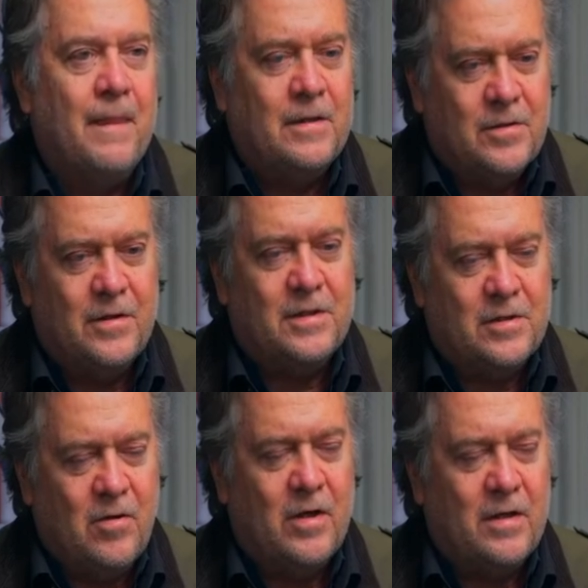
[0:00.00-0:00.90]
So this is
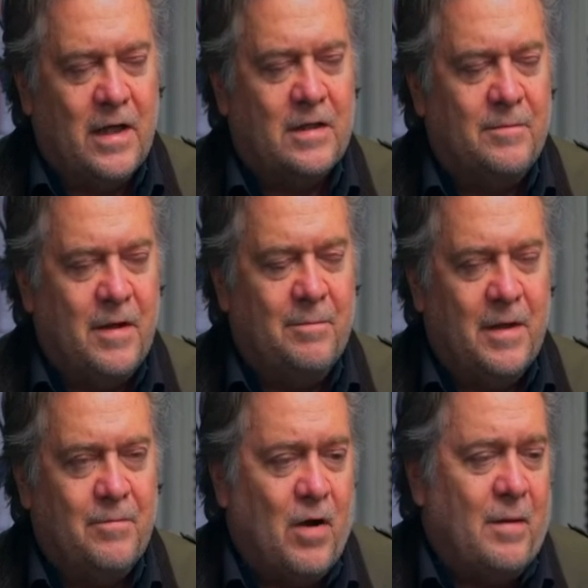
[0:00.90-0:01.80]
going to get to be a
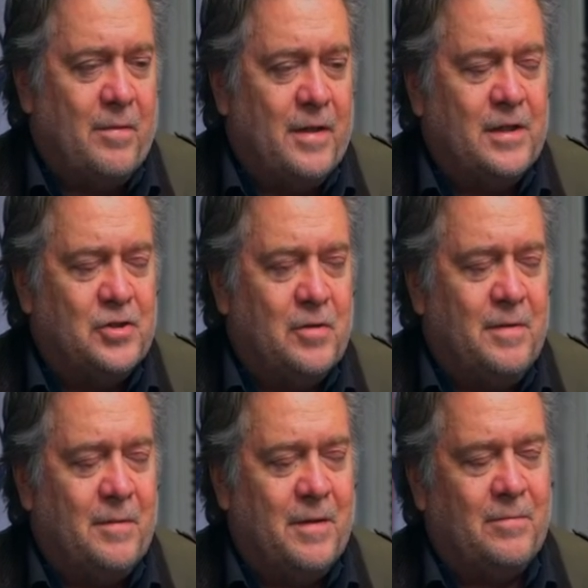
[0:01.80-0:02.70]
big problem, and it should be
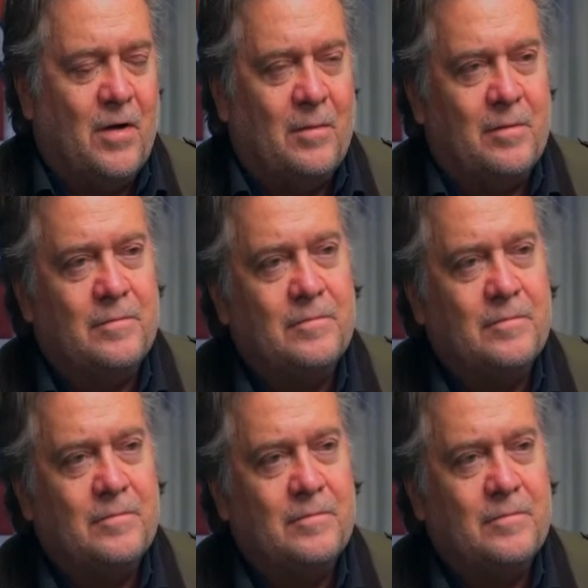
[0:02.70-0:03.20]
a big problem.